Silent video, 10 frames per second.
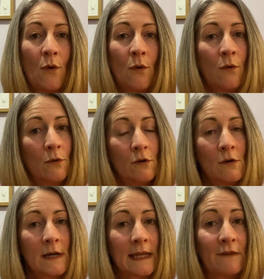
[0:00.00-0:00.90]

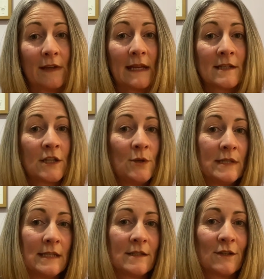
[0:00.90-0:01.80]
Or giving
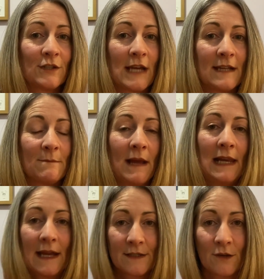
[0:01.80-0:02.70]
excuses such as my
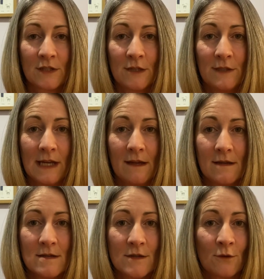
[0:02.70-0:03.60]
legs are too
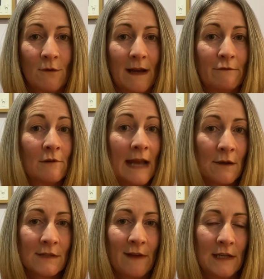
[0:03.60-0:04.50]
tired or I've run
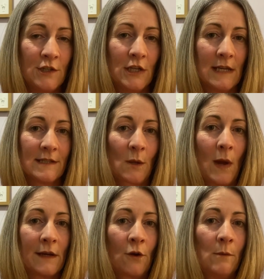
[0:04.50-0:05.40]
out of energy is
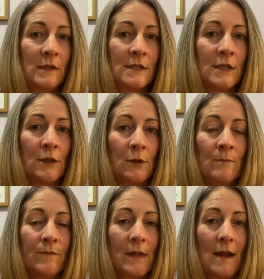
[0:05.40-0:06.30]
quite common too.
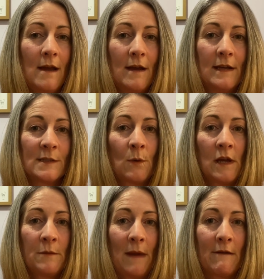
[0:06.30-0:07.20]
It's
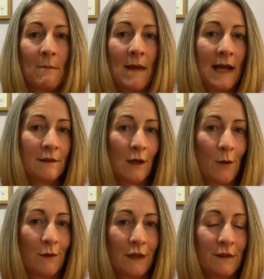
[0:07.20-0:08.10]
worth bearing in mind,
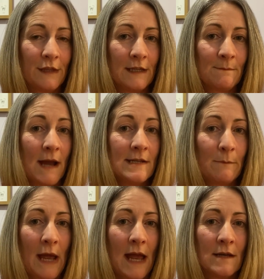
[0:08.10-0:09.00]
though, that these might
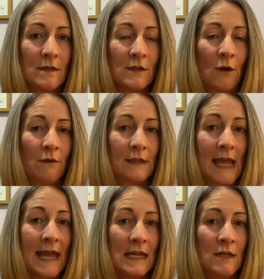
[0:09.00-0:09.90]
depend on the
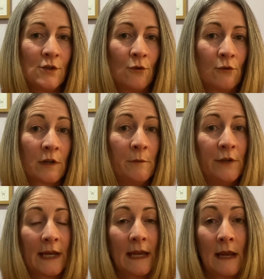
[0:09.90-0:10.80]
age or
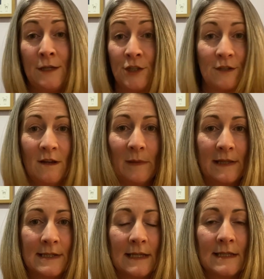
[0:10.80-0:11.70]
communication
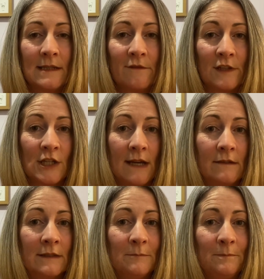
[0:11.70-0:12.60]
abilities of a child.